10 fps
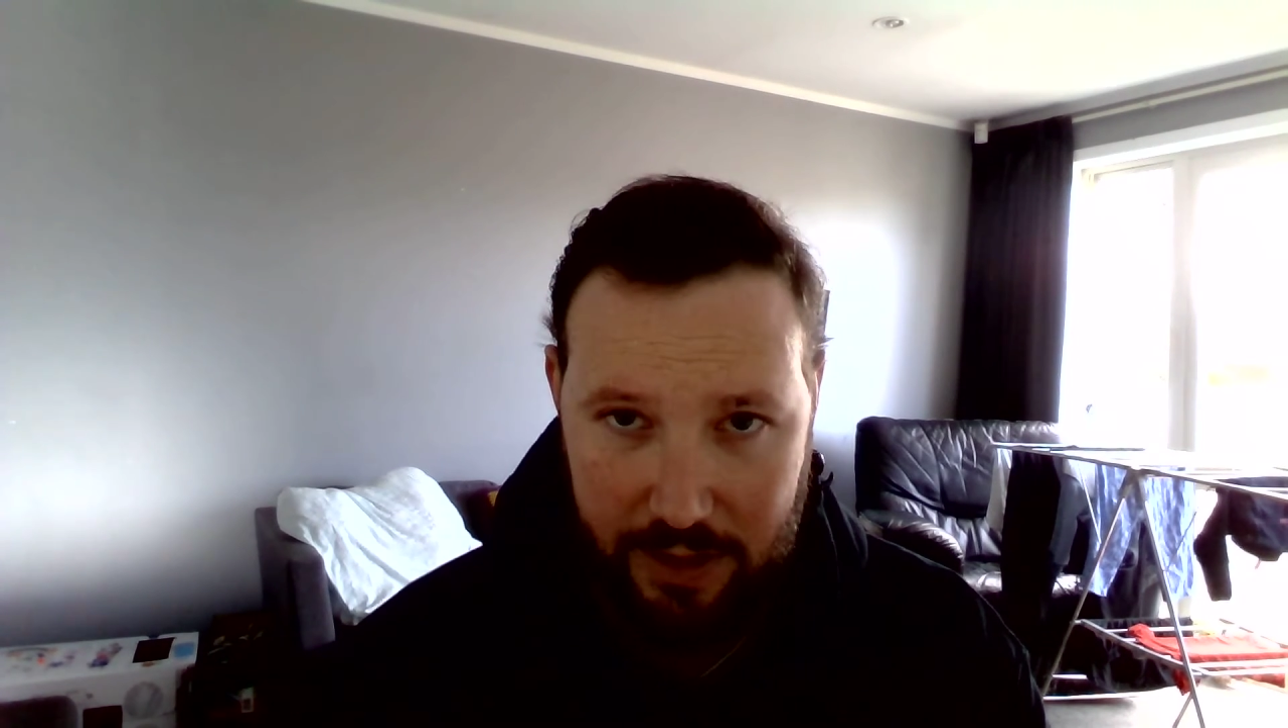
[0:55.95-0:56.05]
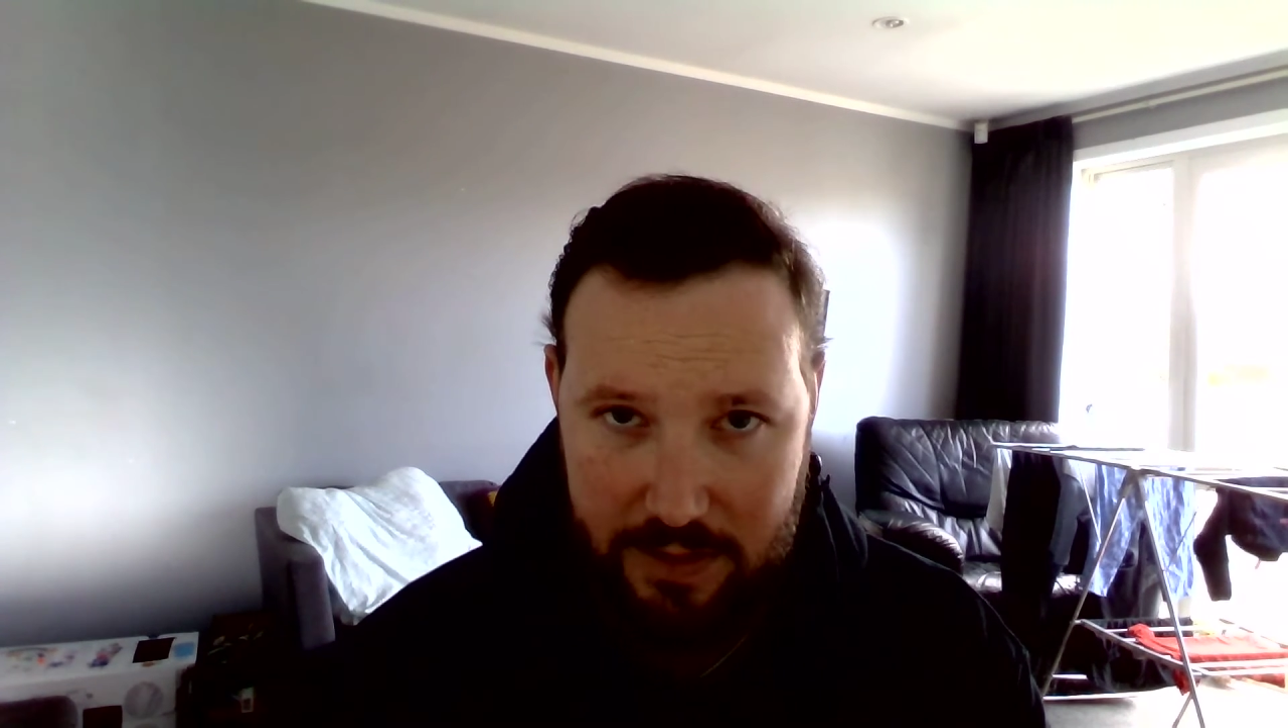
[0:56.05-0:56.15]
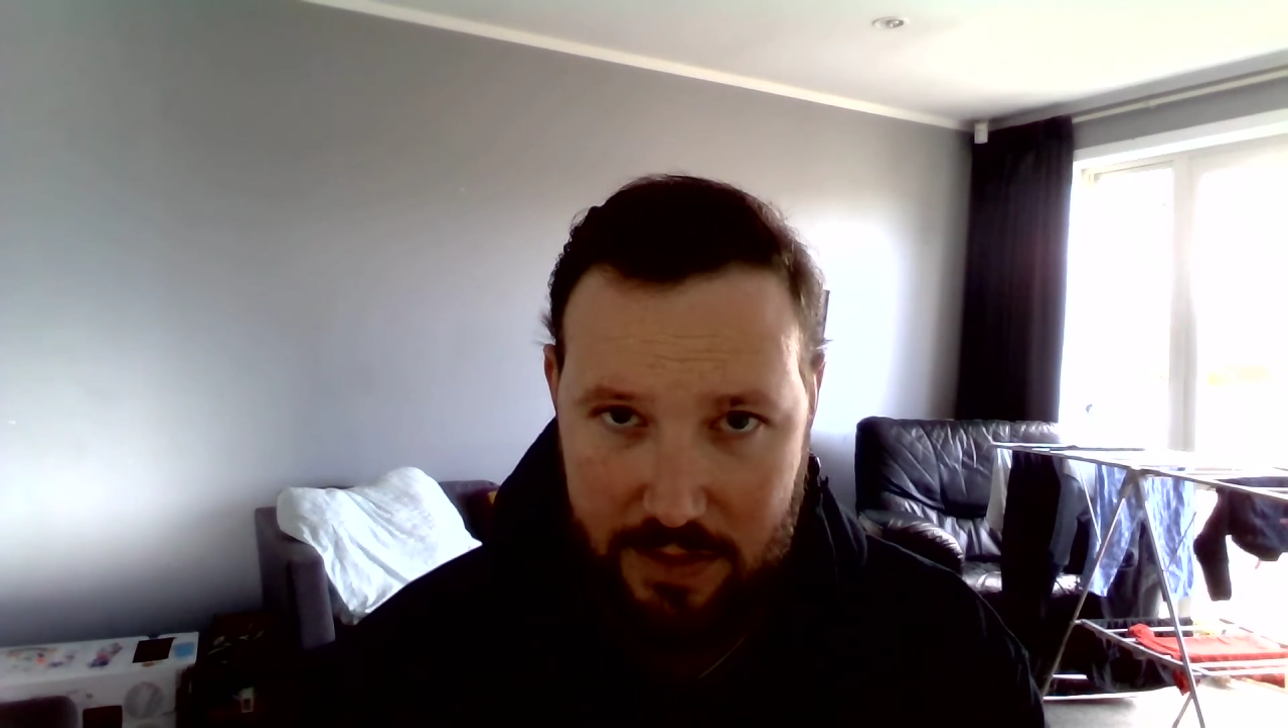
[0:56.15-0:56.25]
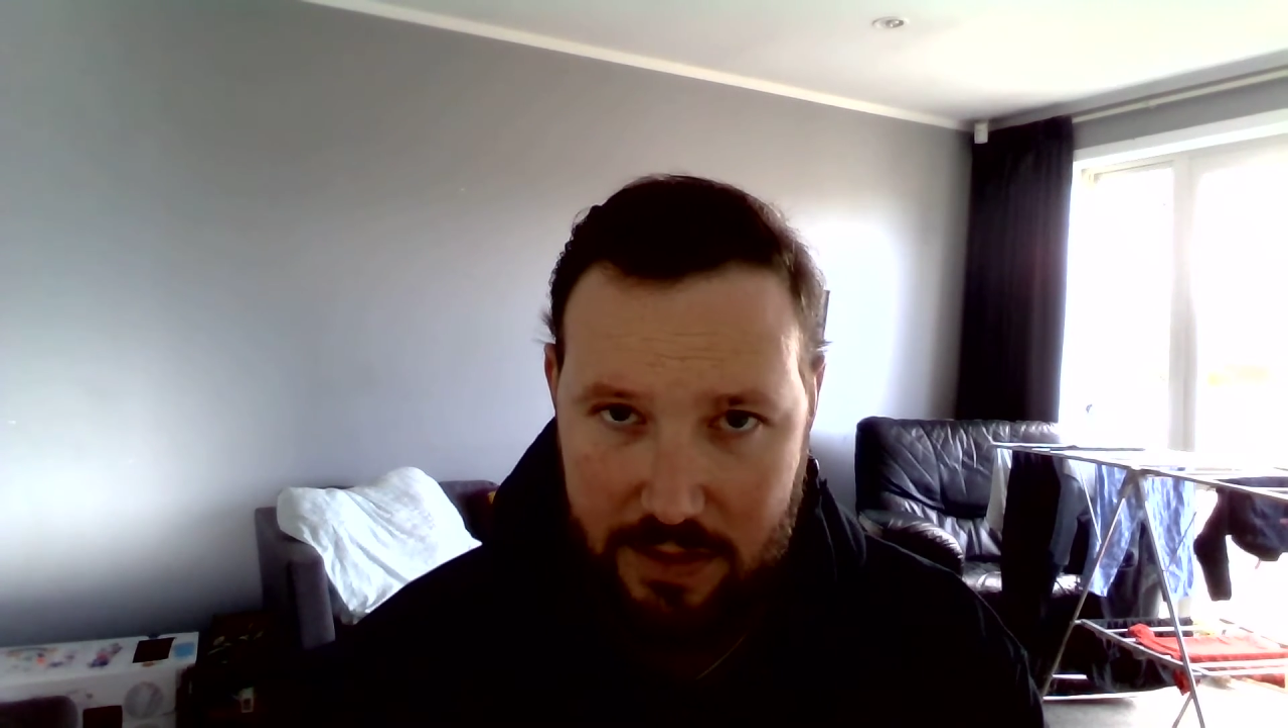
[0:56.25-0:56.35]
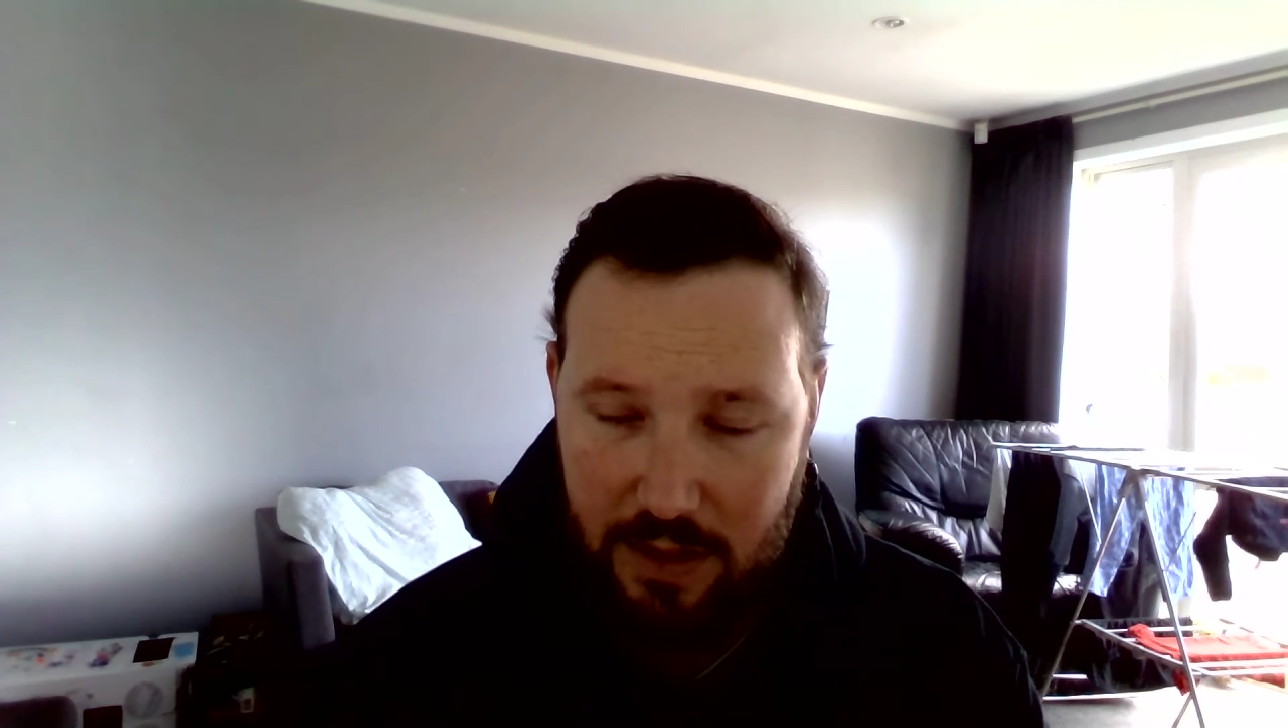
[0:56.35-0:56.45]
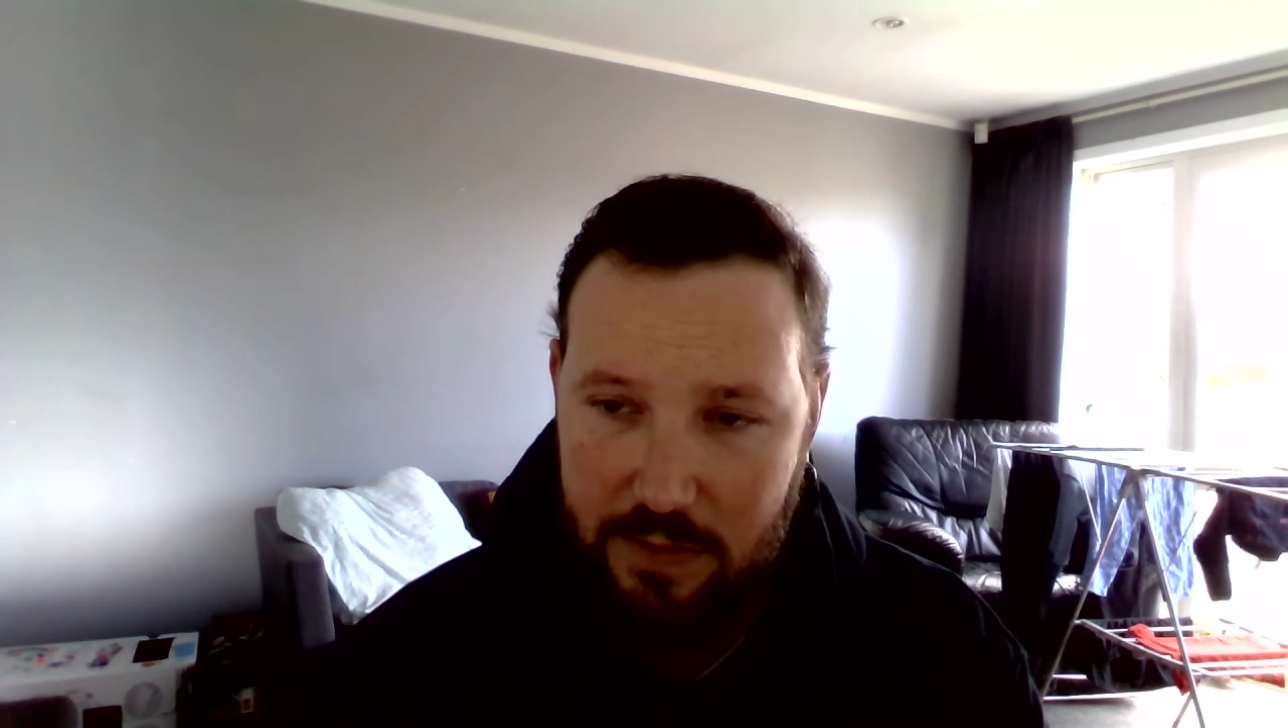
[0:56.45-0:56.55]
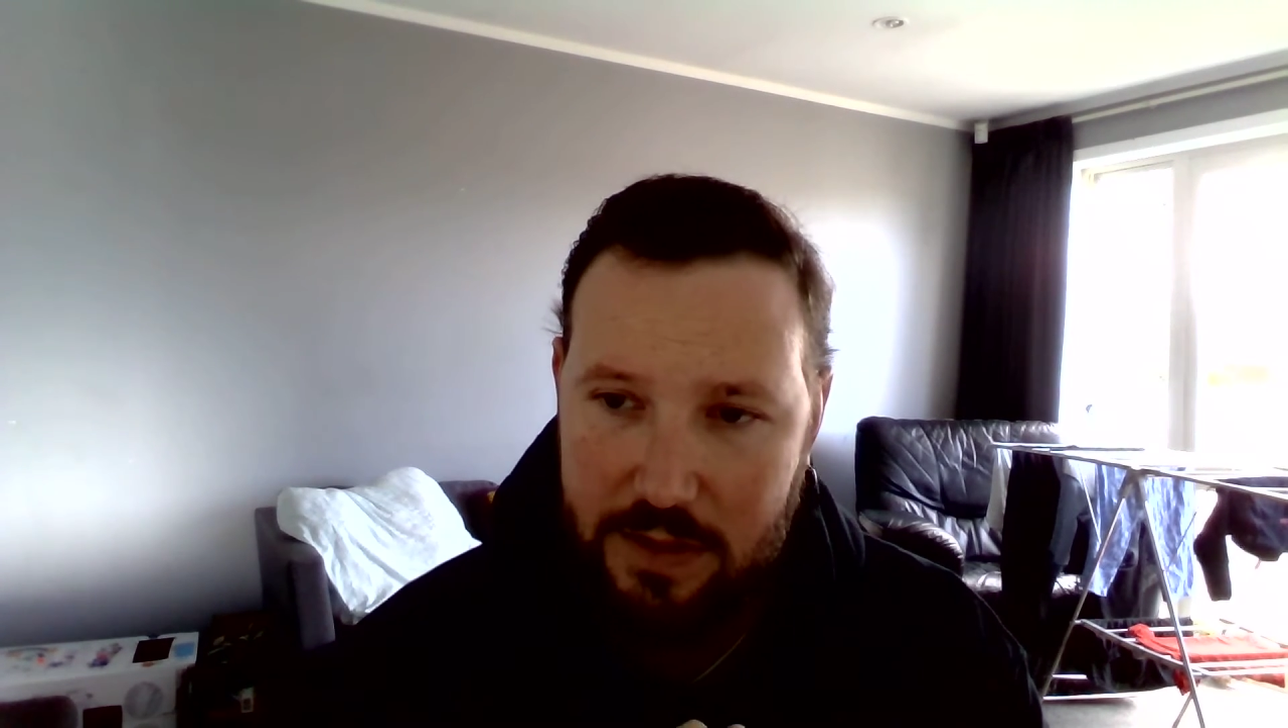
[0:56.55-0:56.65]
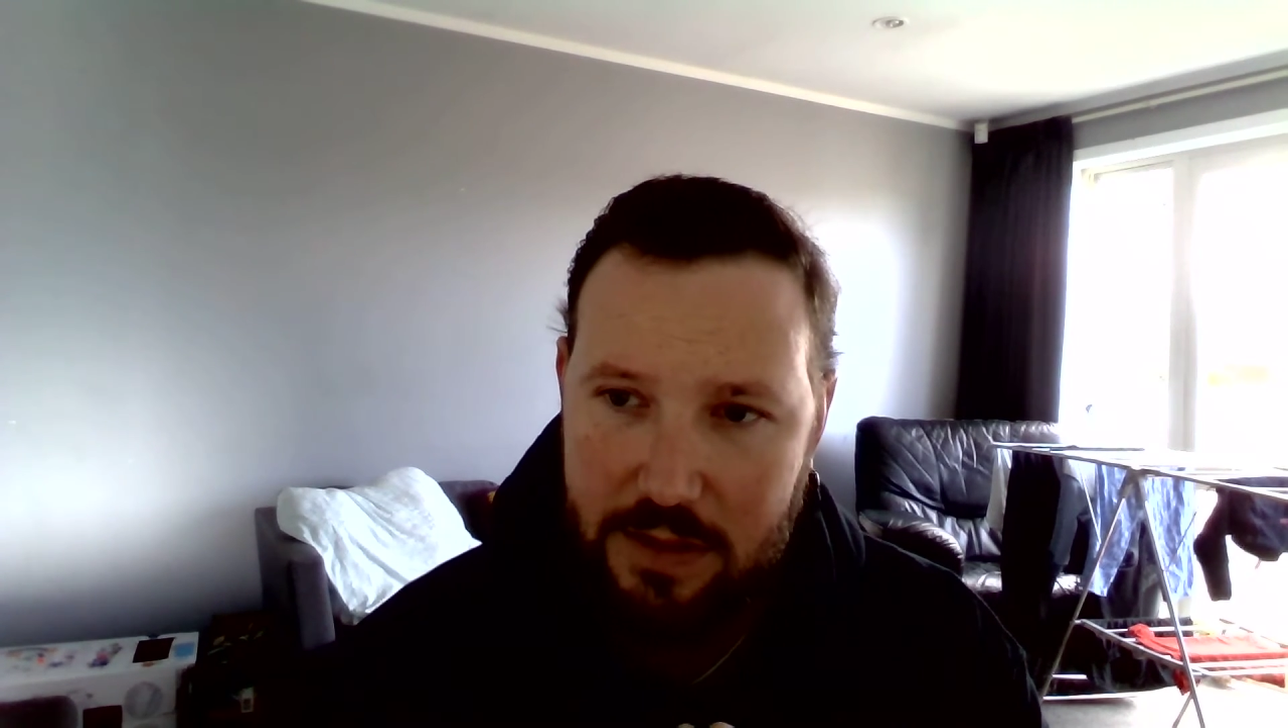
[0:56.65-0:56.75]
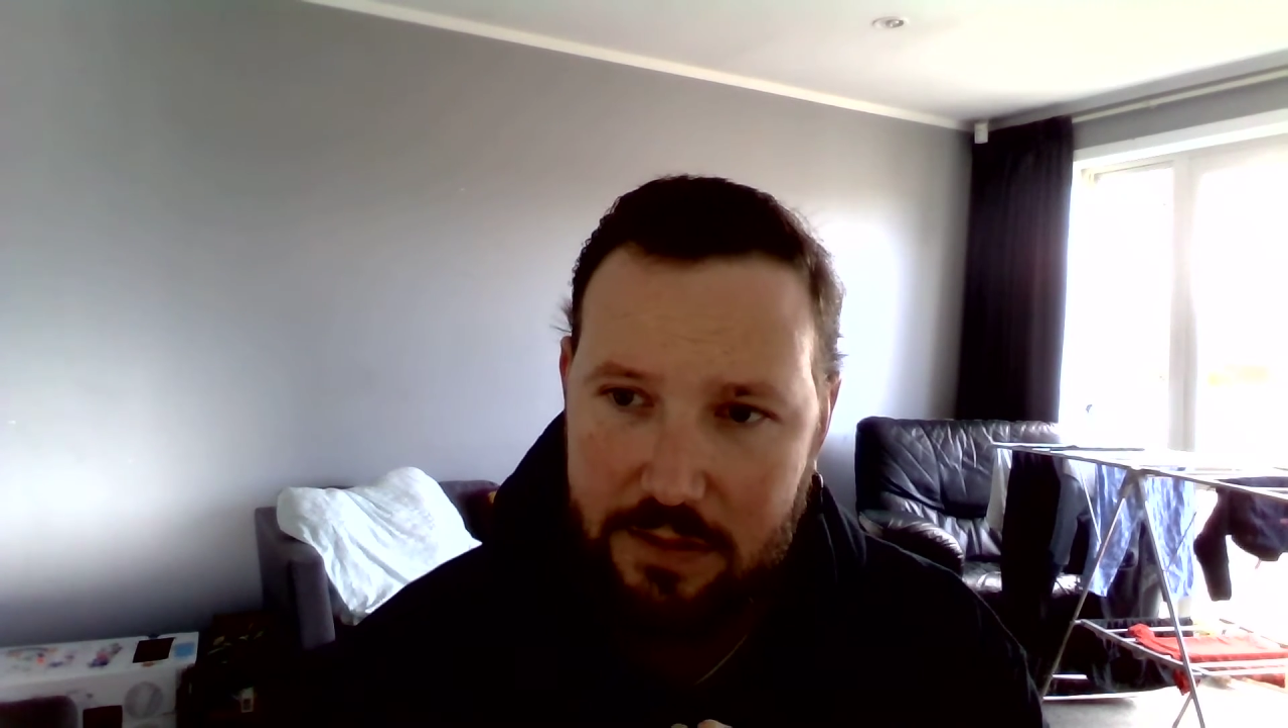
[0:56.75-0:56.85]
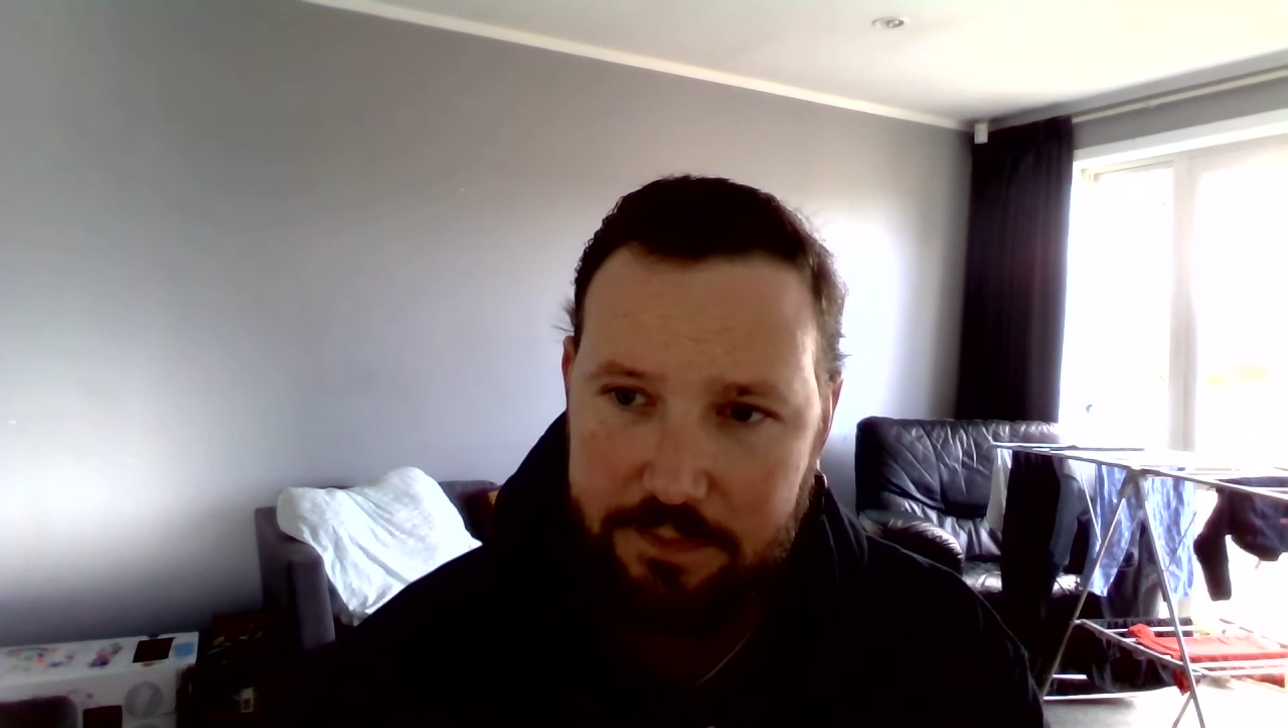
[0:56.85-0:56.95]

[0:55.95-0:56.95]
has the slowest.